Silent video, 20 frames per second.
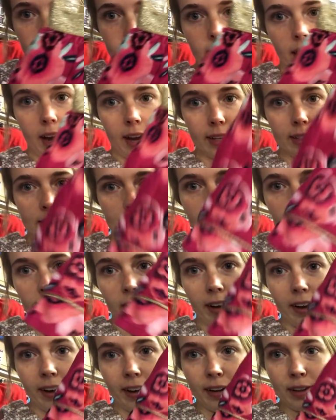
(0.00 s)
the tag still
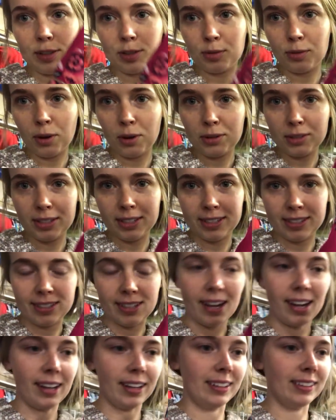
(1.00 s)
on it and it's Rosie's
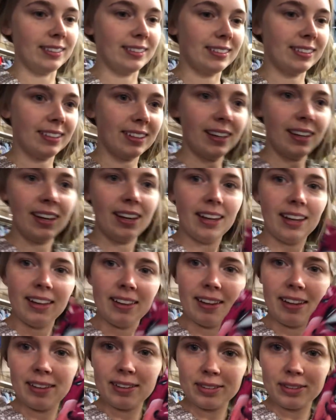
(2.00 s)
size.
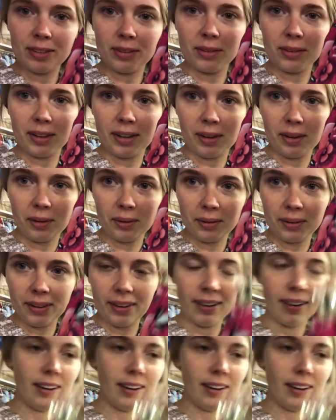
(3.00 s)
That's so cute.